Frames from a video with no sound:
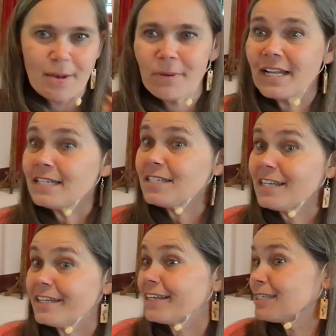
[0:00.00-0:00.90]
But I
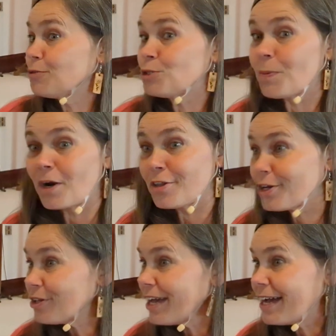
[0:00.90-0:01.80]
did it because it was part of the
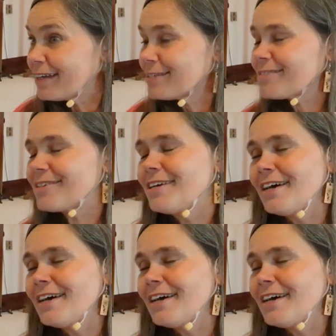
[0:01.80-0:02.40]
class.